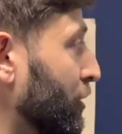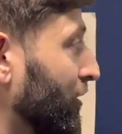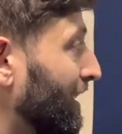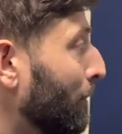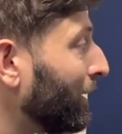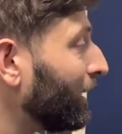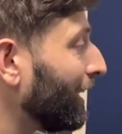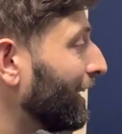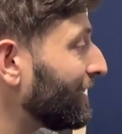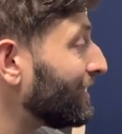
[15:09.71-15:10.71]
you're typically
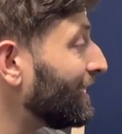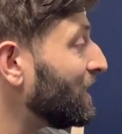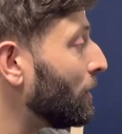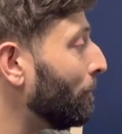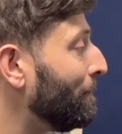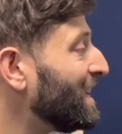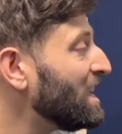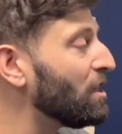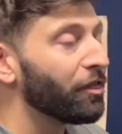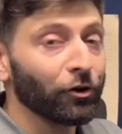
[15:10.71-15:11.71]
going to see the
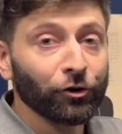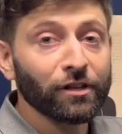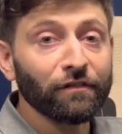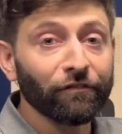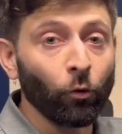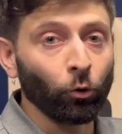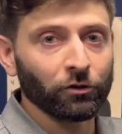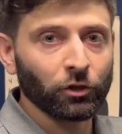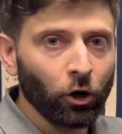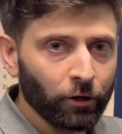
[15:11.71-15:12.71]
B34
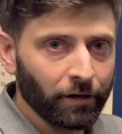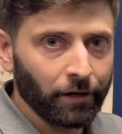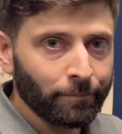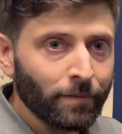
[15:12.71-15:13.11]
target.